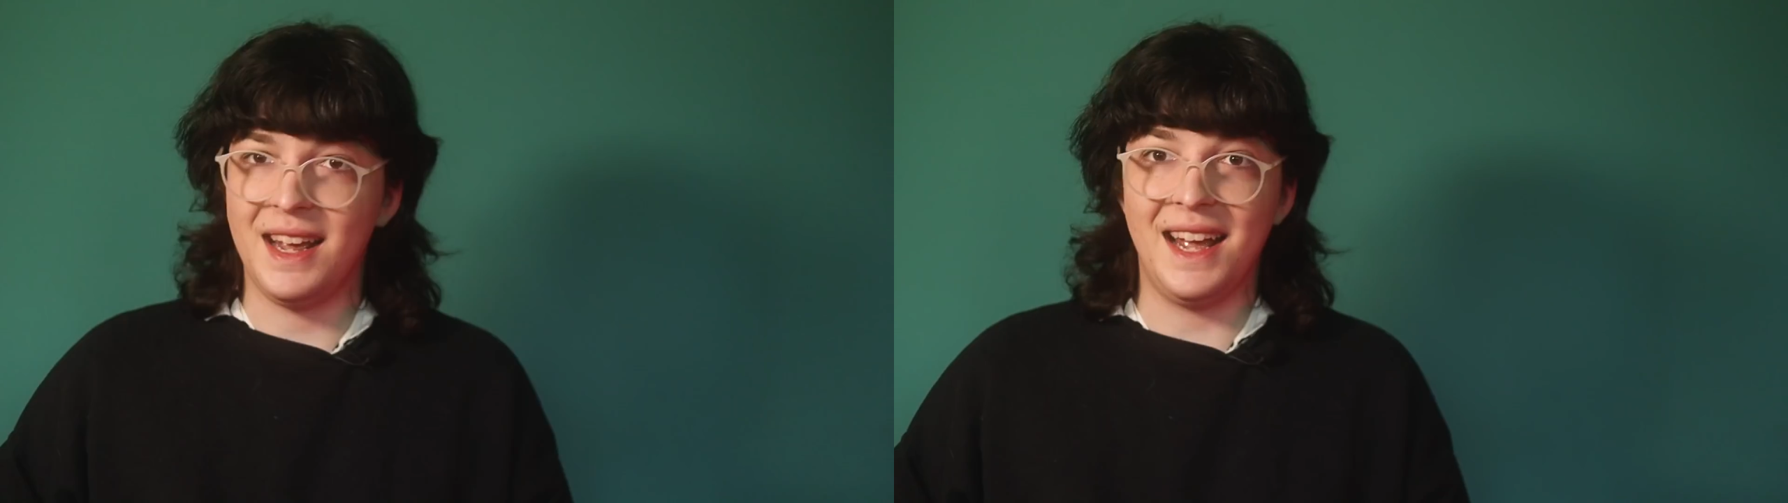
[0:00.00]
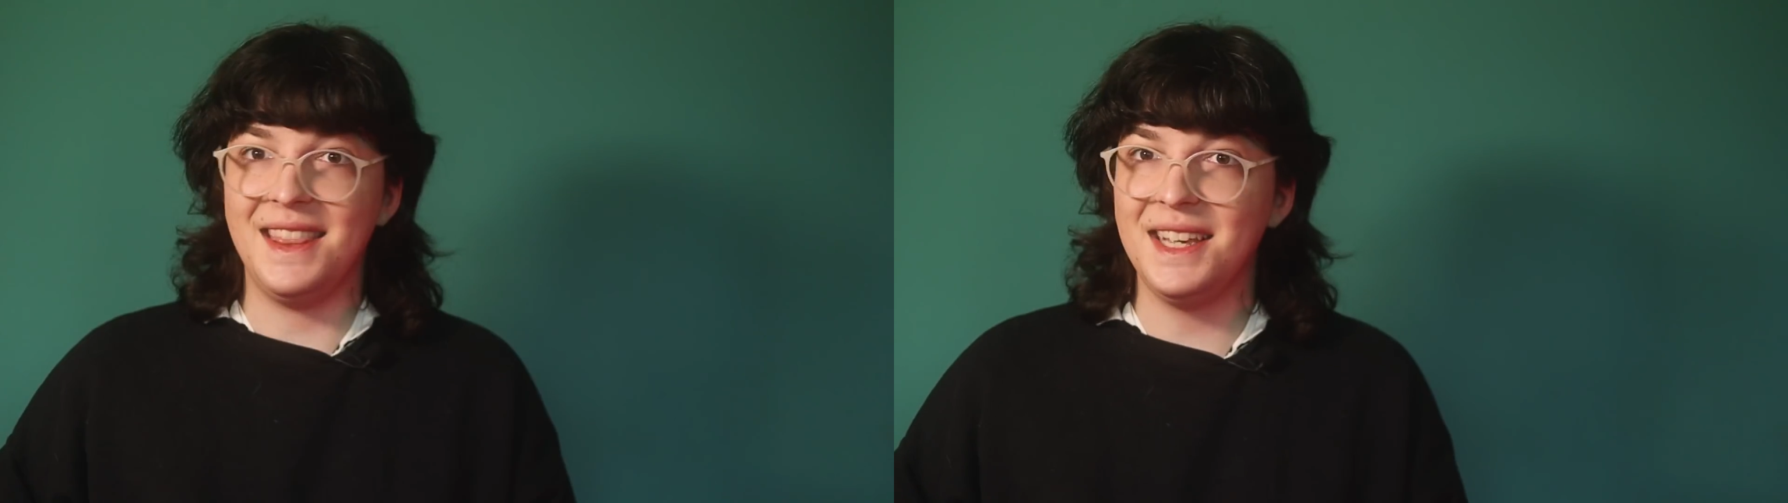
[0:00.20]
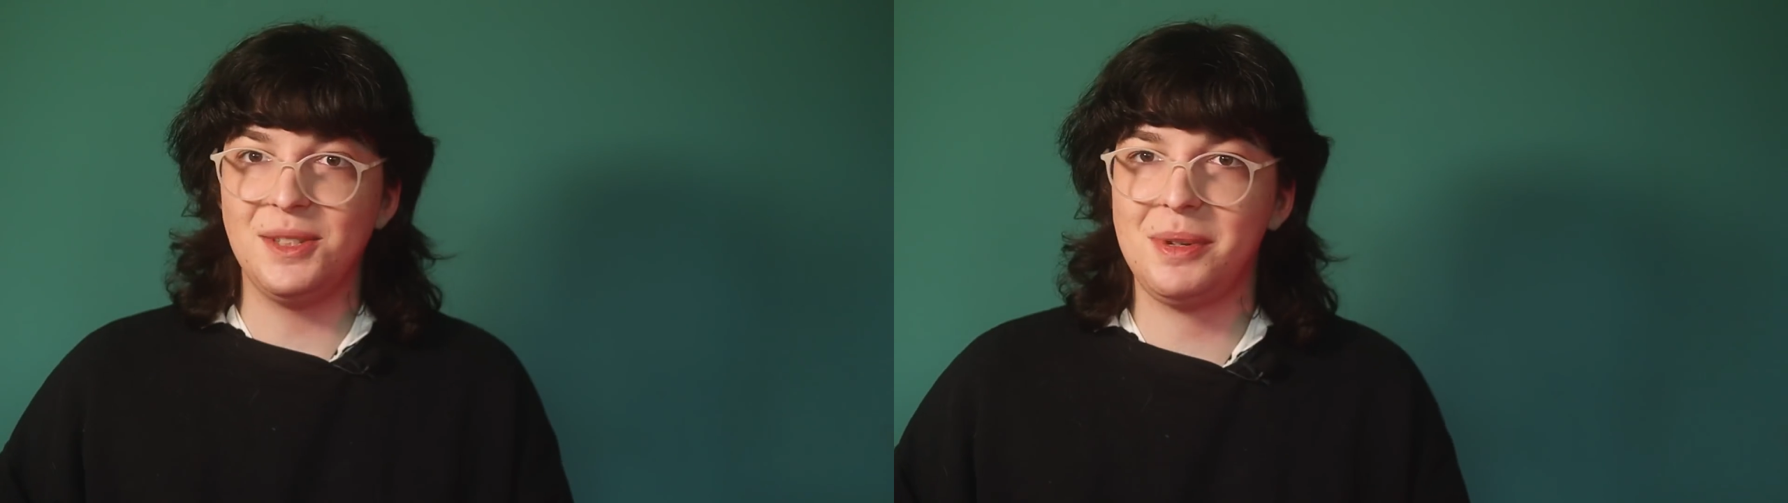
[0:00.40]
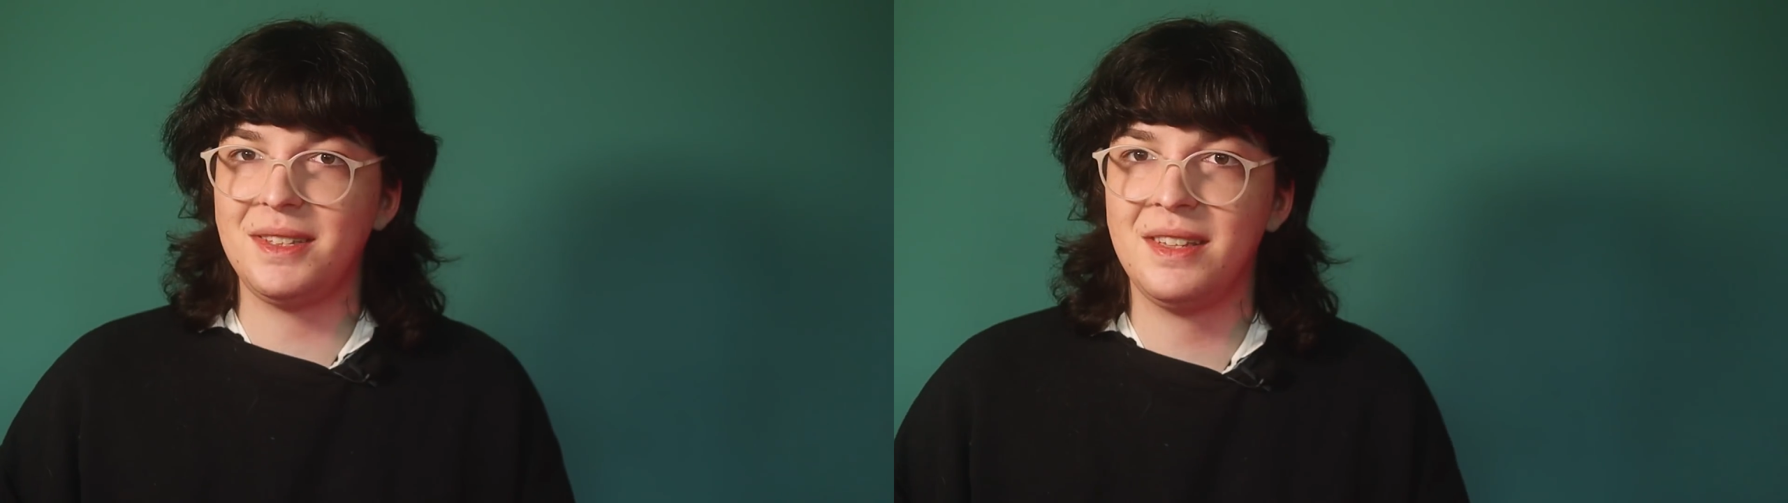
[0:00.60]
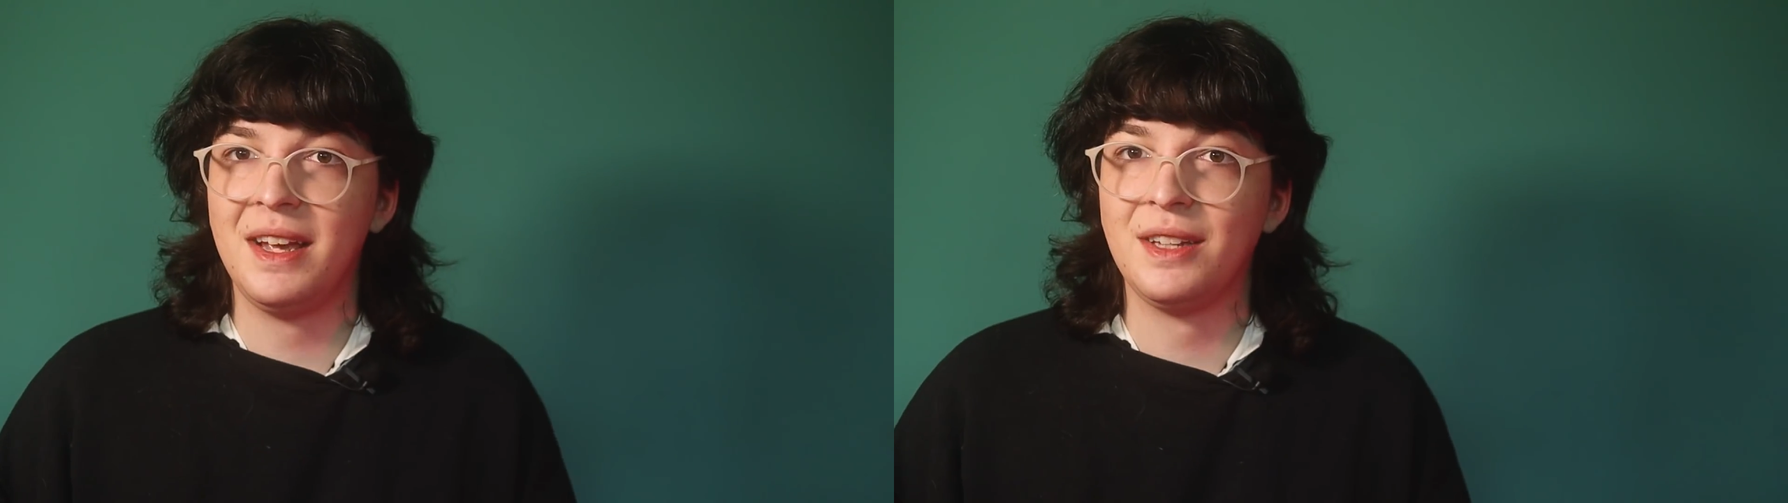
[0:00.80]
And this
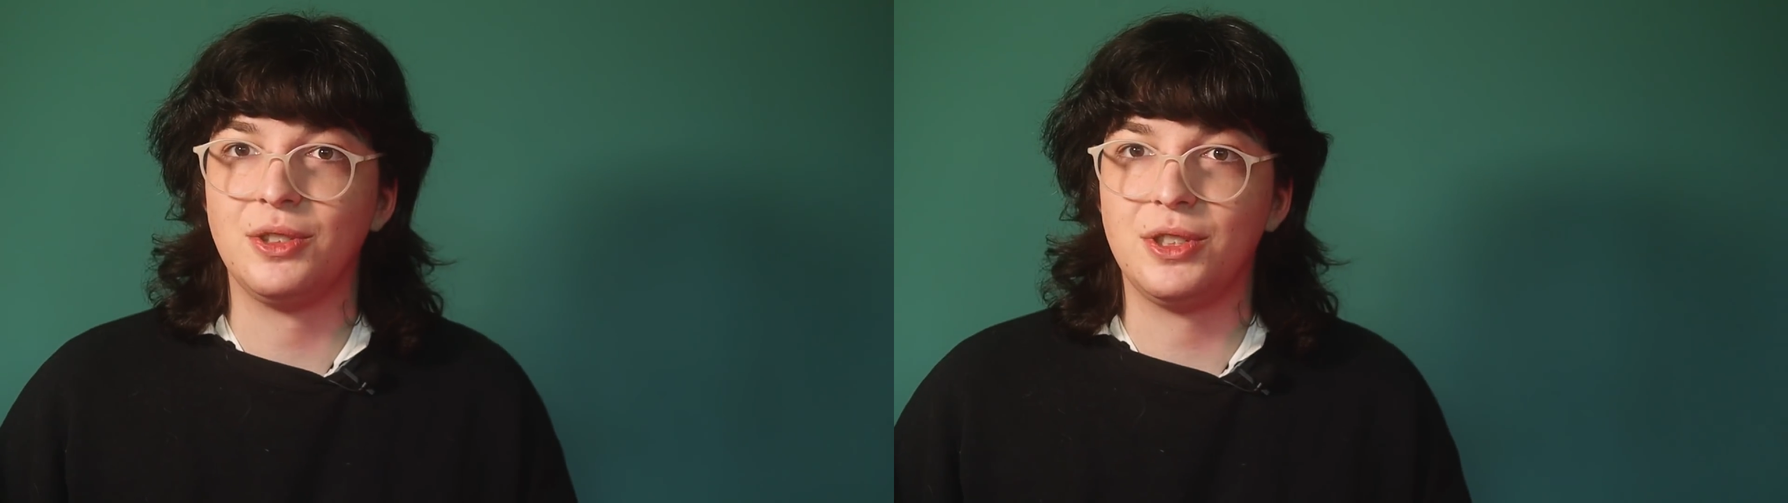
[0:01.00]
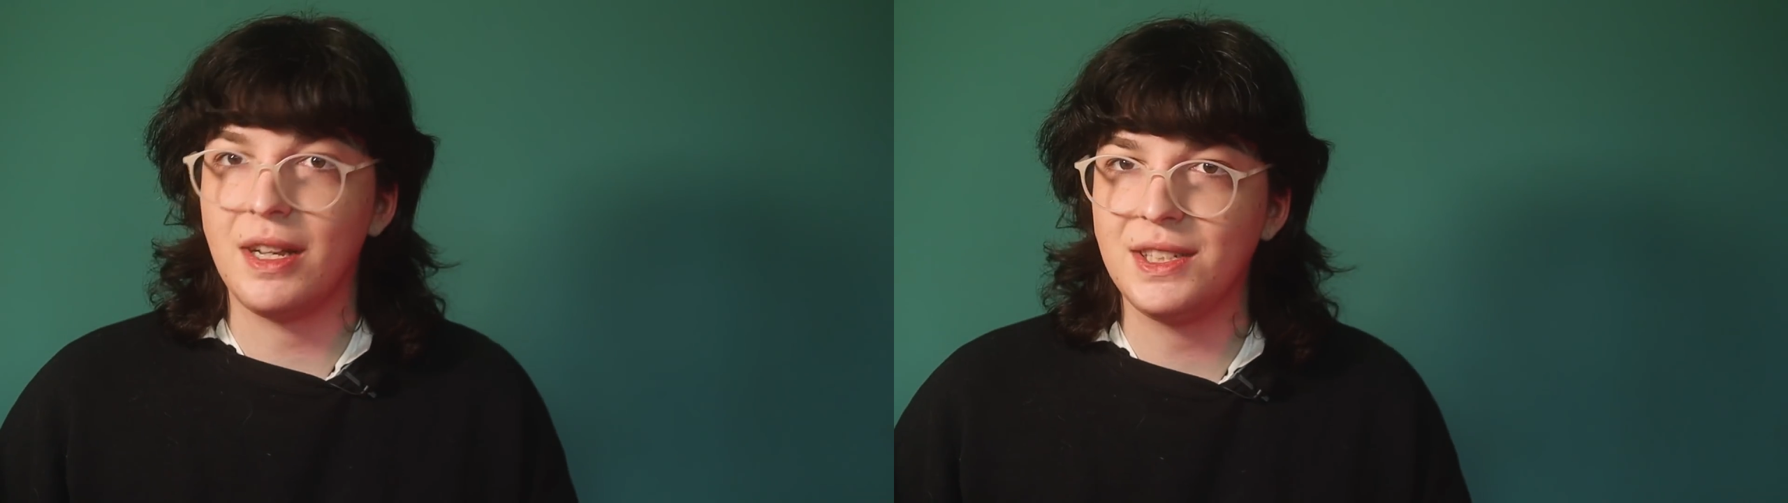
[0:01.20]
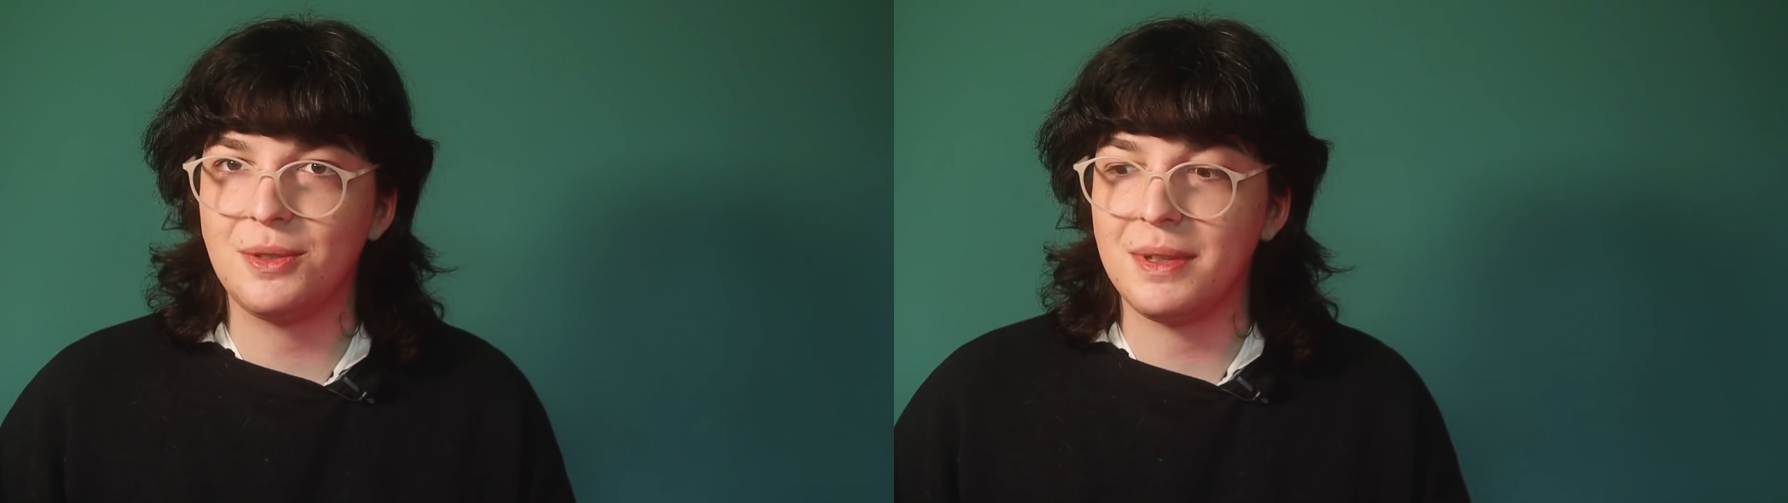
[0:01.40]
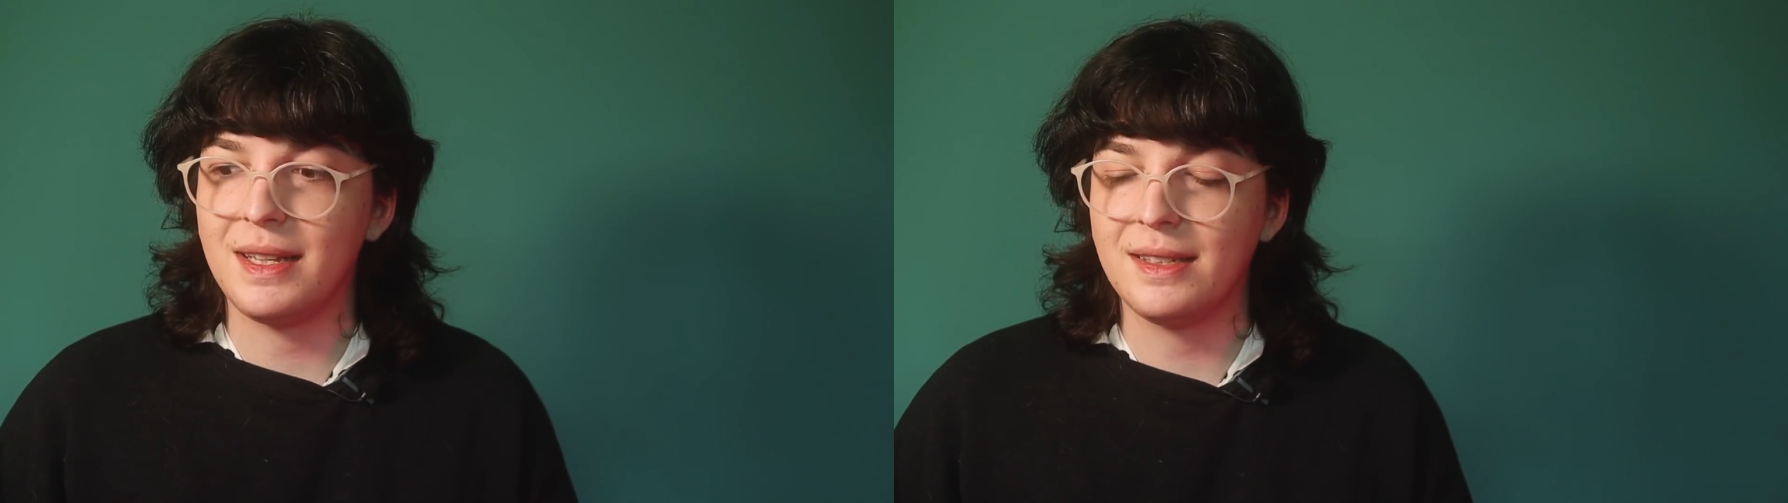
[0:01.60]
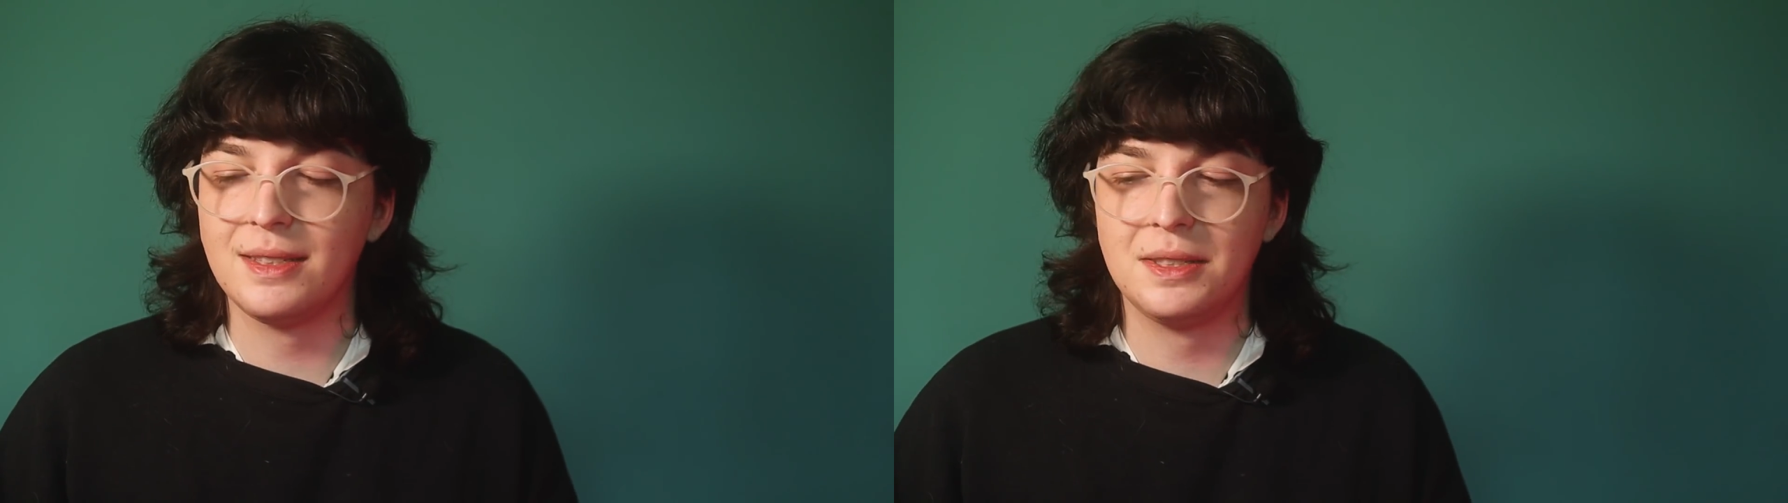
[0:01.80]
was just
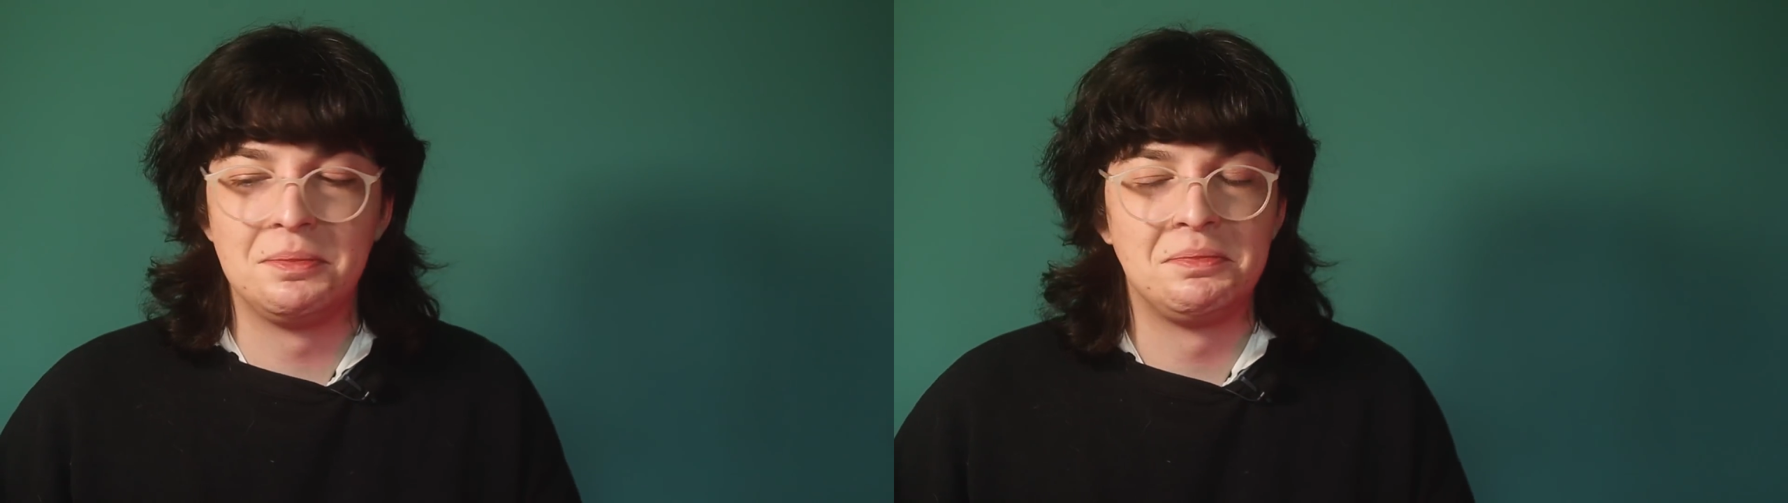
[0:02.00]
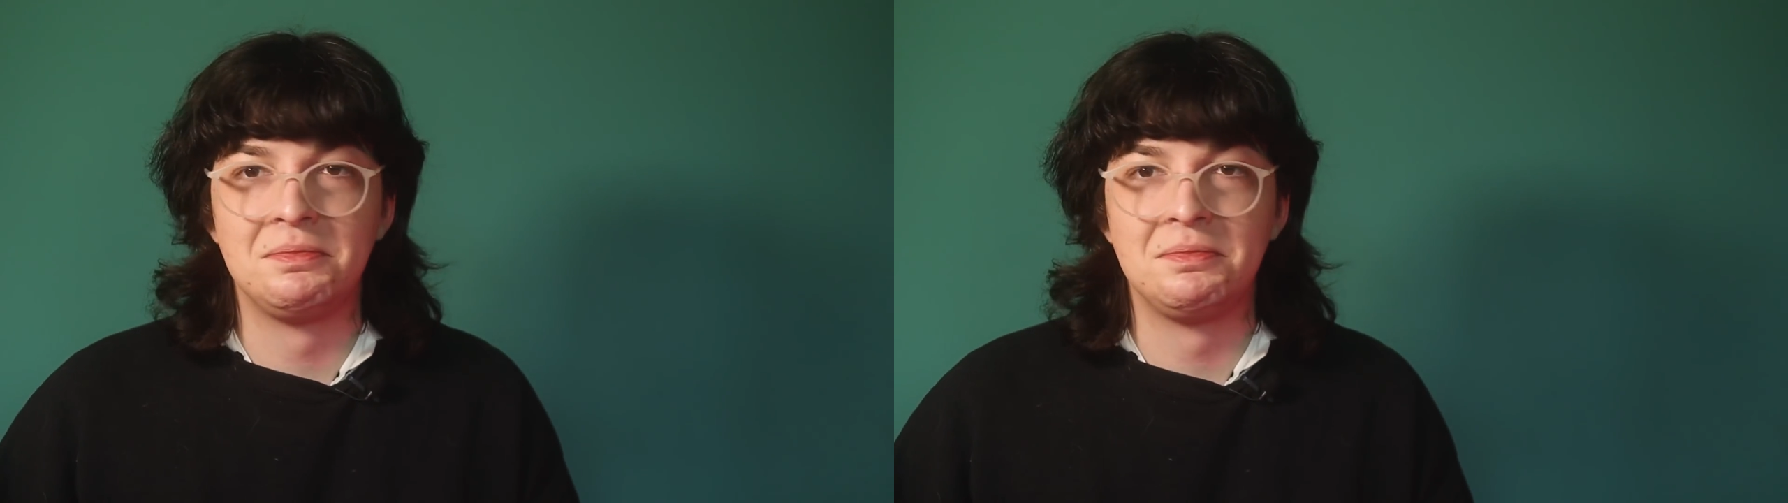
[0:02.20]
released